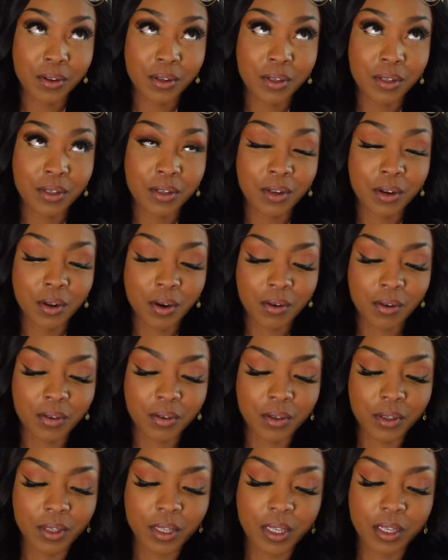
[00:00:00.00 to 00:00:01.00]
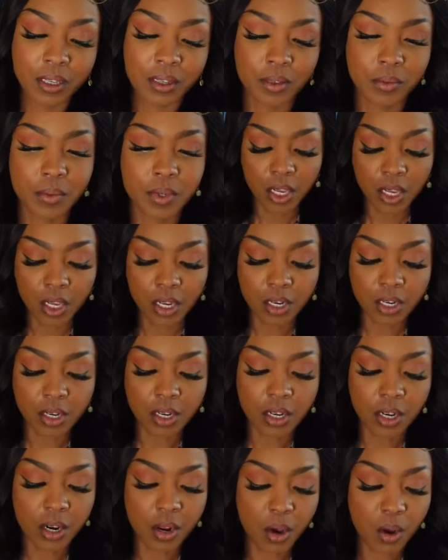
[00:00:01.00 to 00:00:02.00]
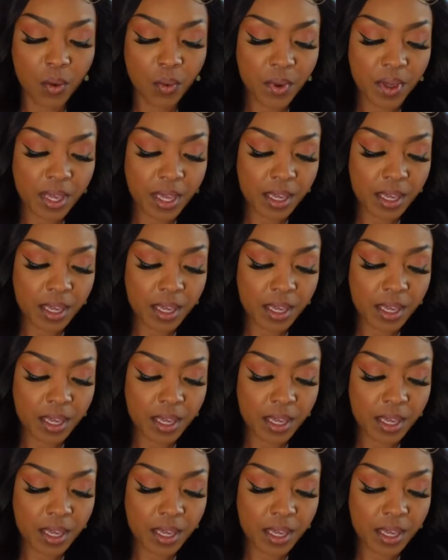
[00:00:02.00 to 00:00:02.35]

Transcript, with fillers: No Noe